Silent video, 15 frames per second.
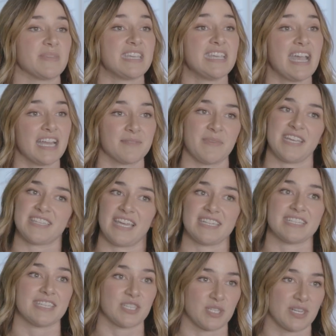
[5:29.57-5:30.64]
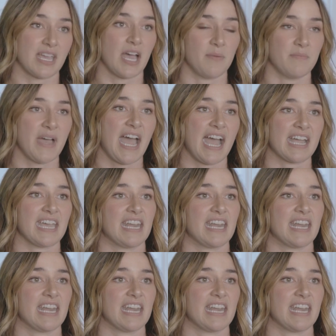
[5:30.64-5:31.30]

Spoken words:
He had to make that decision to come back.